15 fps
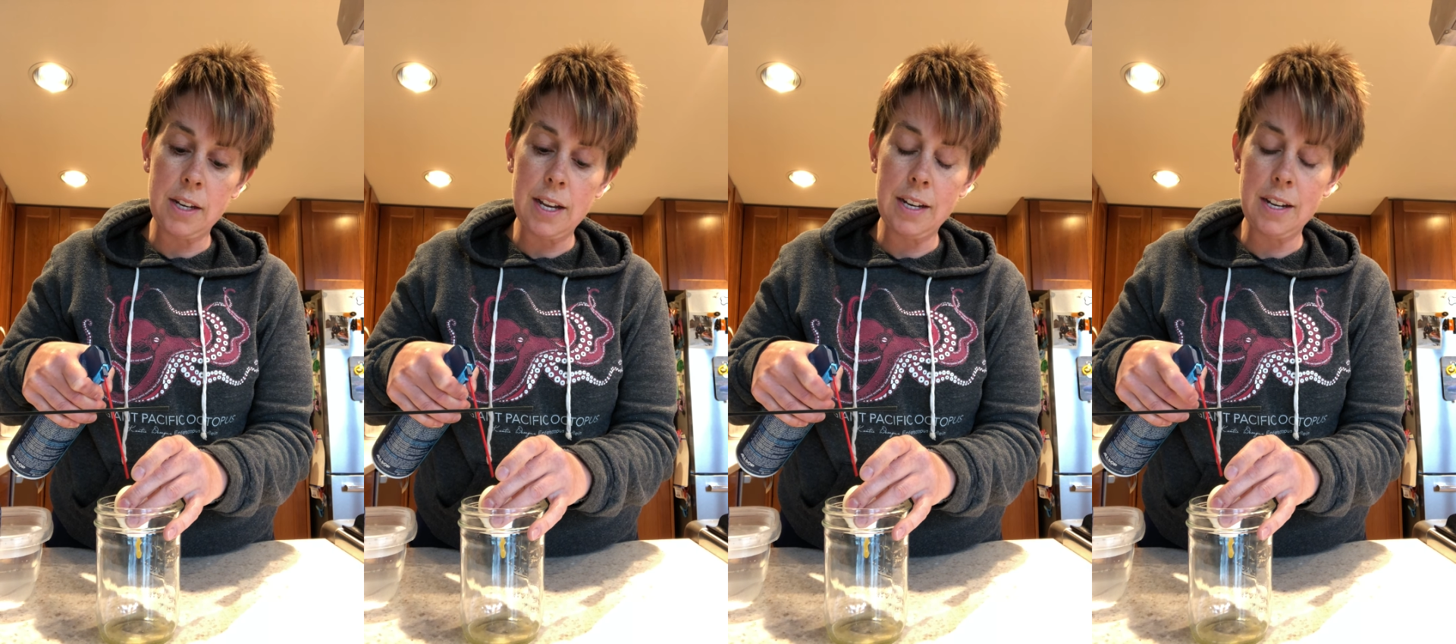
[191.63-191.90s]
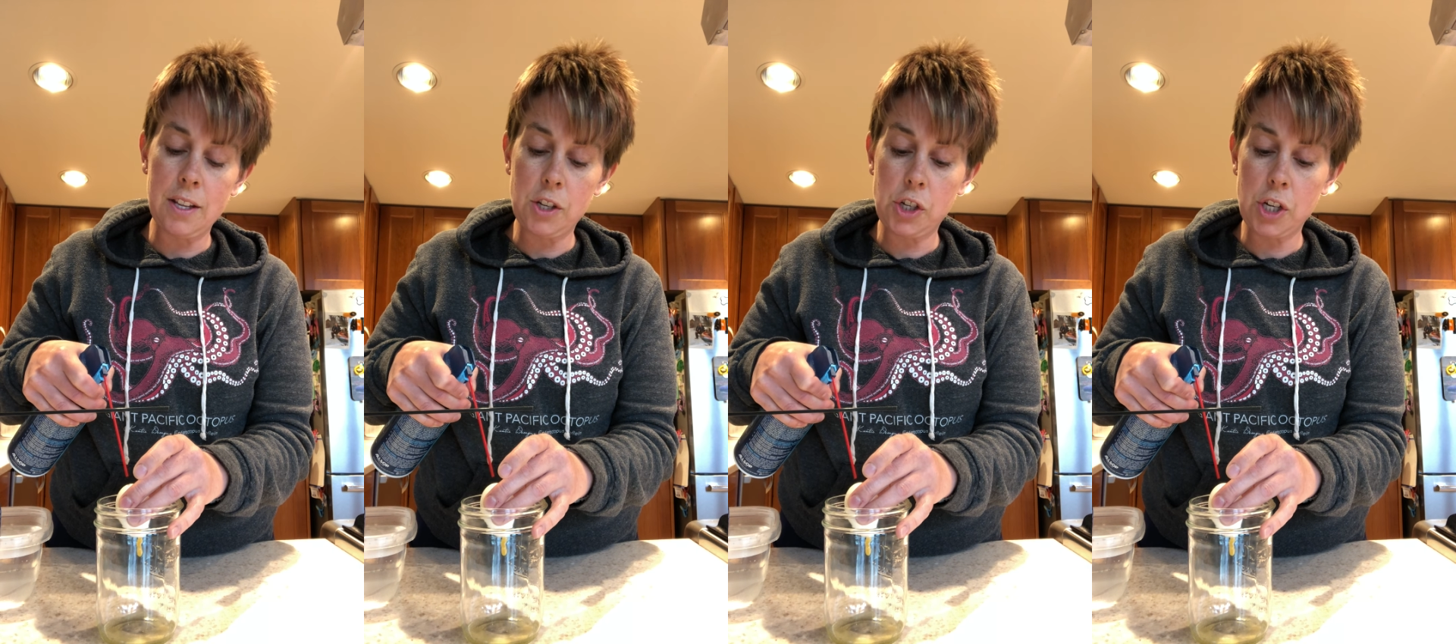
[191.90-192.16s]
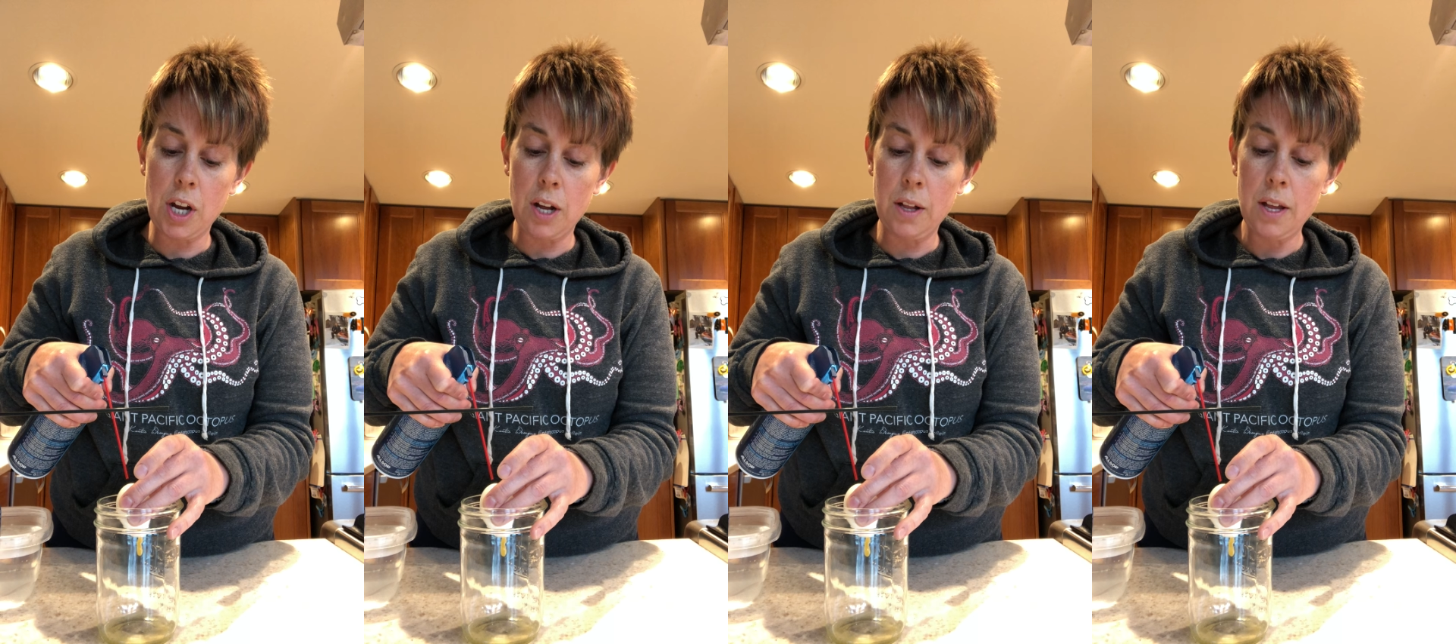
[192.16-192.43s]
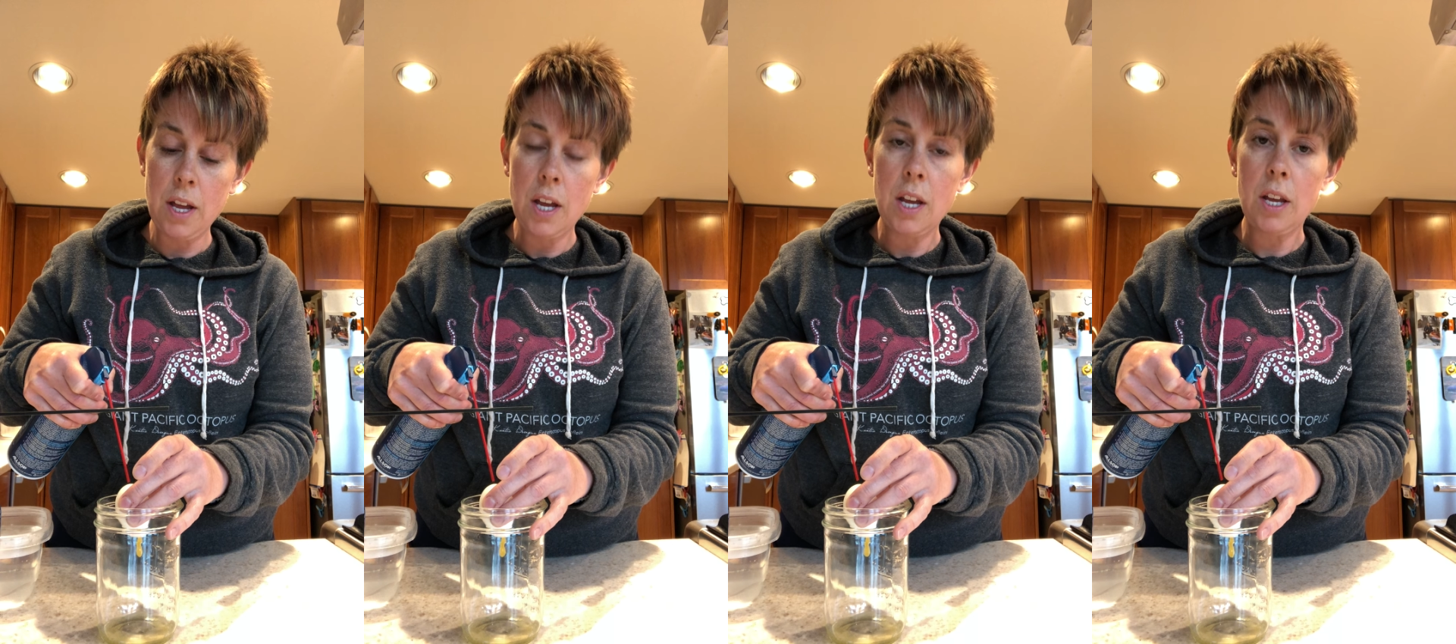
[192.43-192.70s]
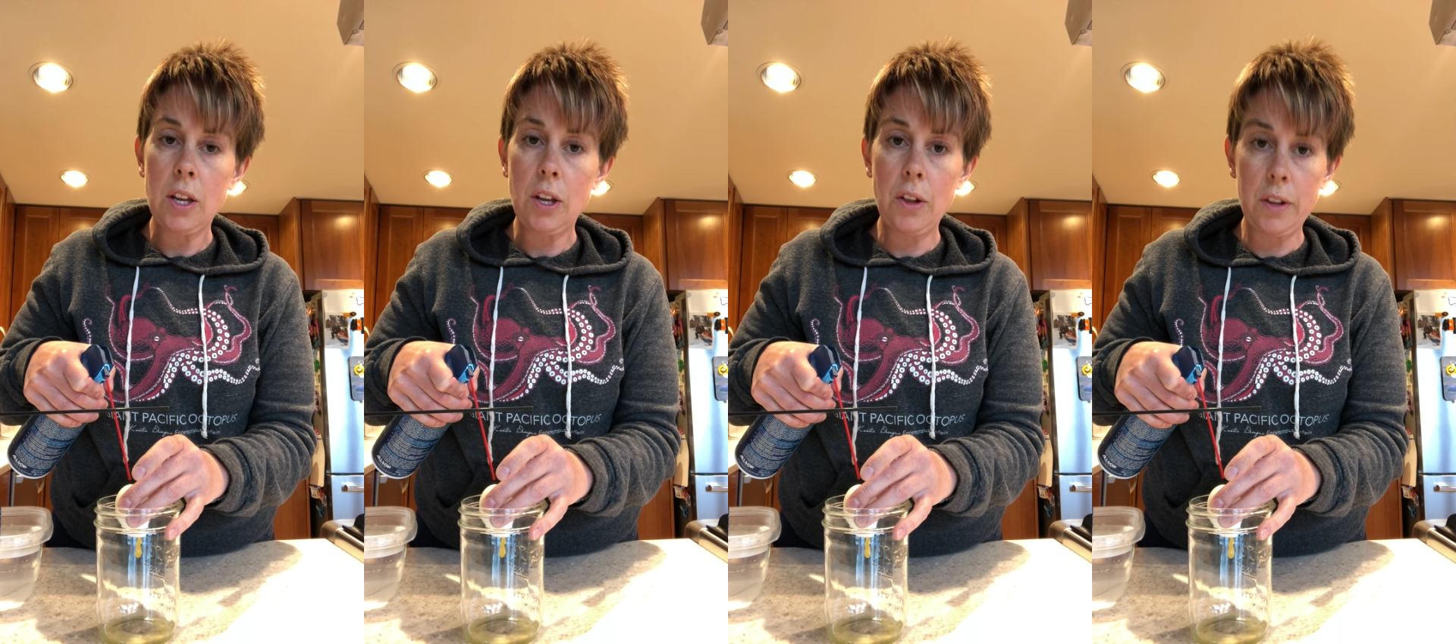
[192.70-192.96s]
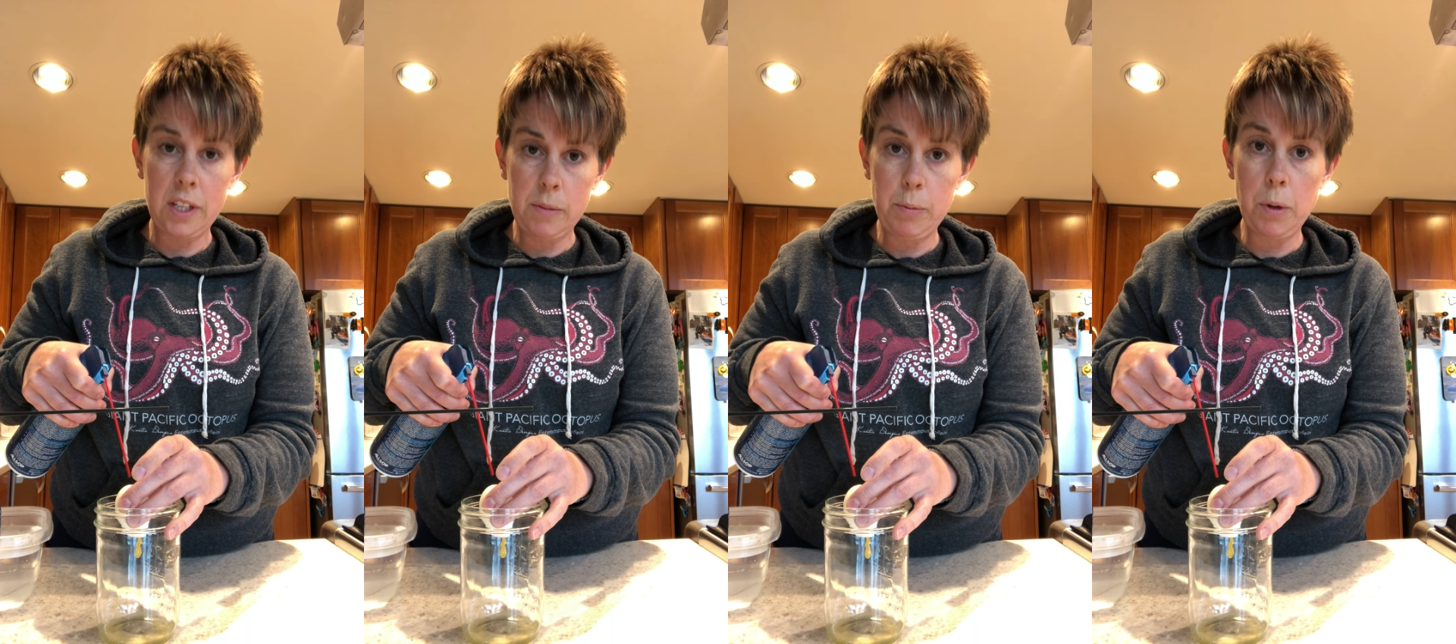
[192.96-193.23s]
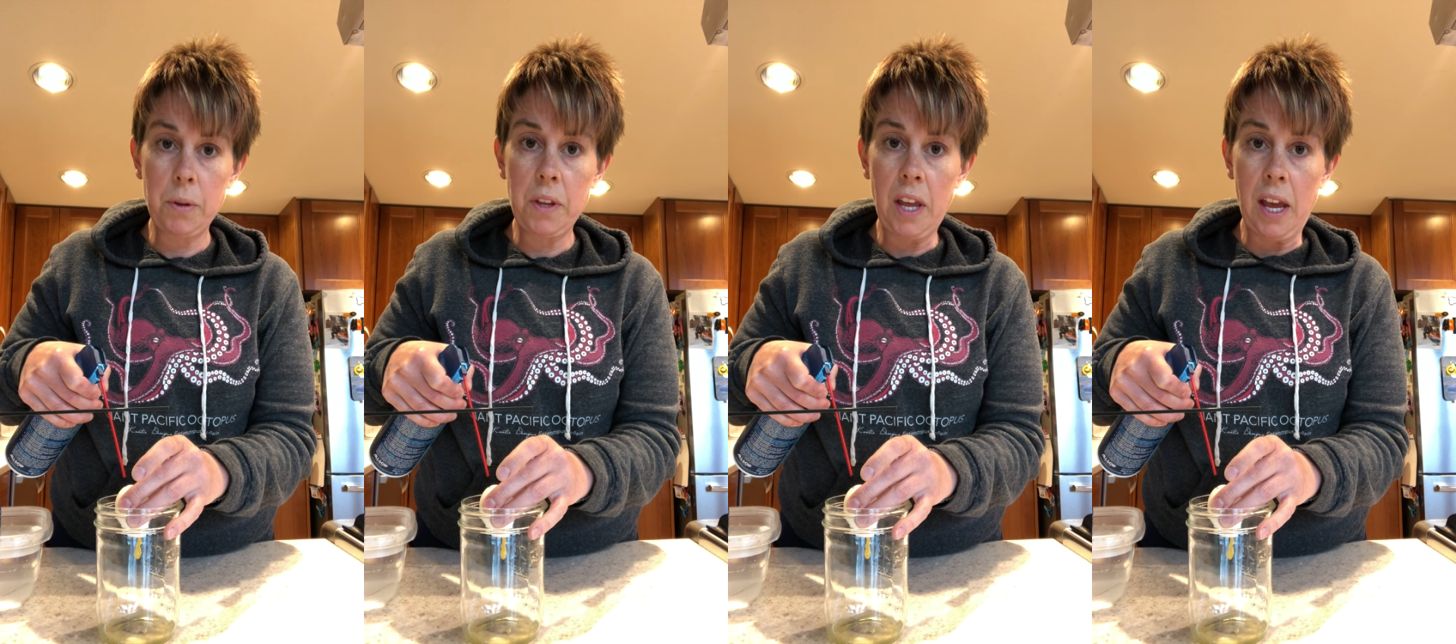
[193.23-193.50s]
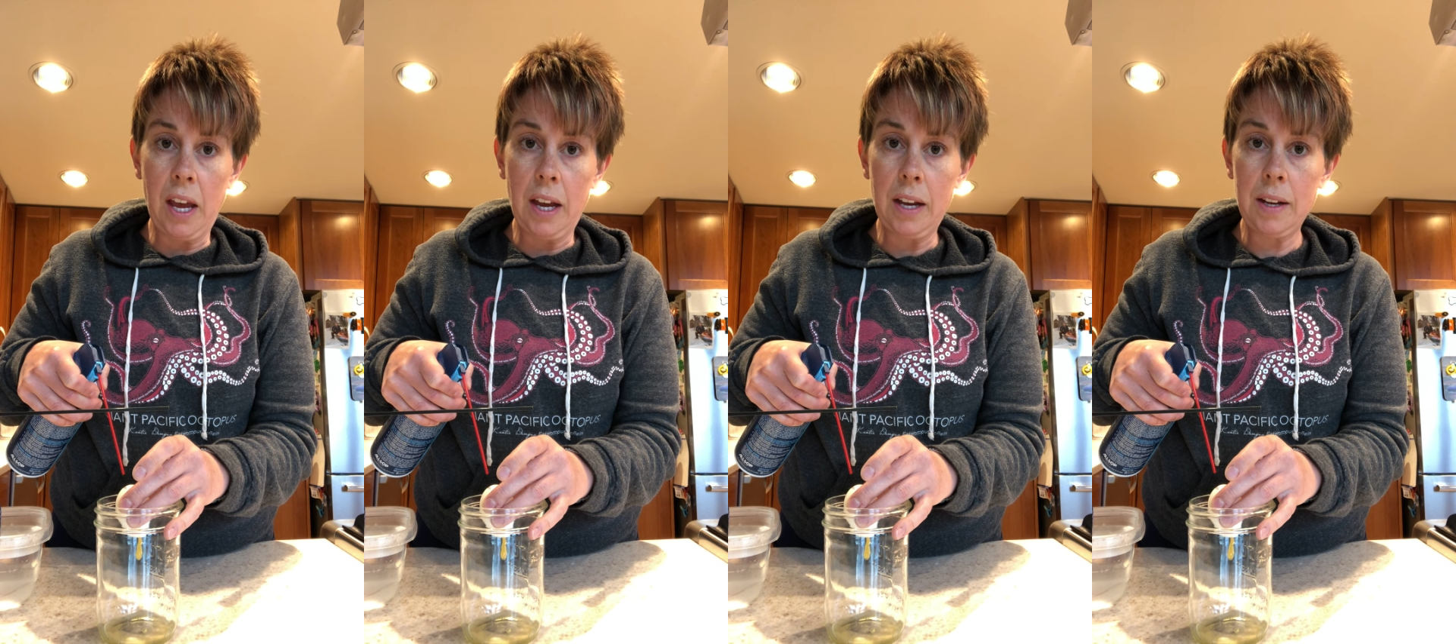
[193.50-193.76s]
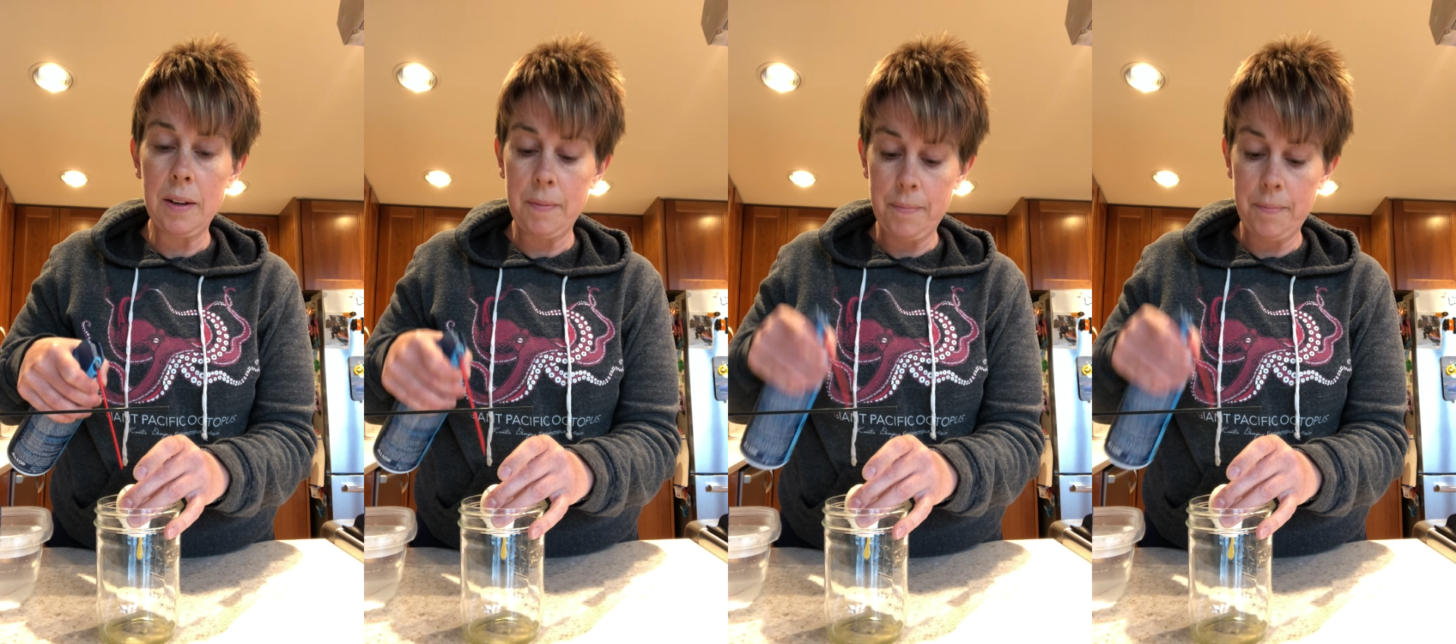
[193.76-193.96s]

into the shell. You'll explode the egg.